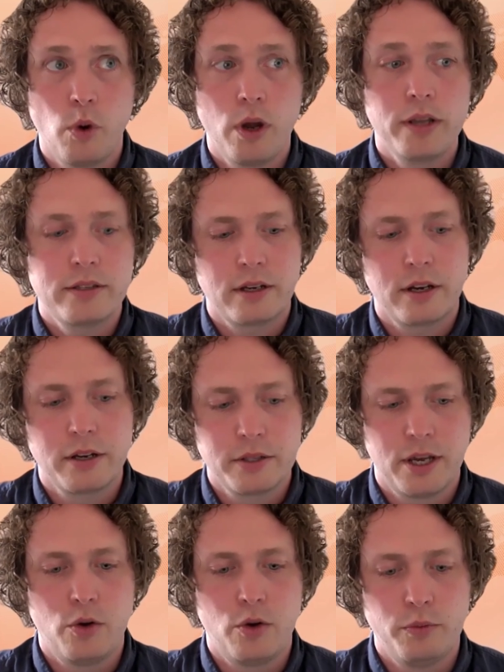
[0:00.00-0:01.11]
one, to kind of
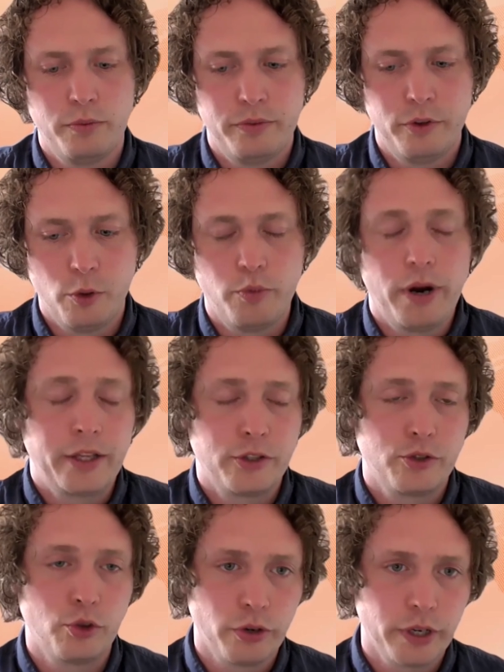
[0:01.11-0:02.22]
tell your brand
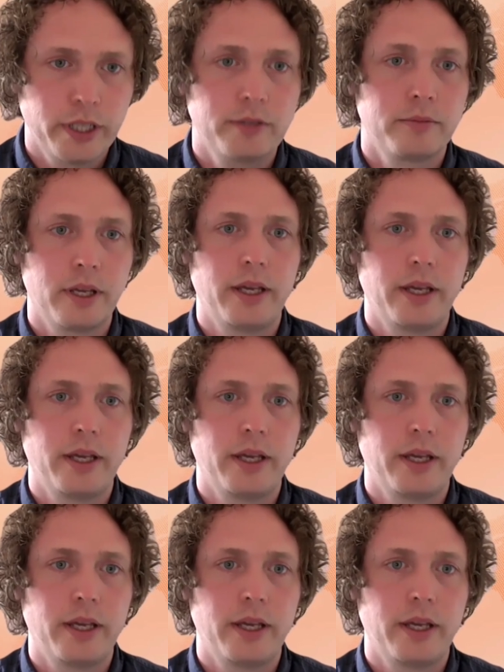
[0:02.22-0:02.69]
story.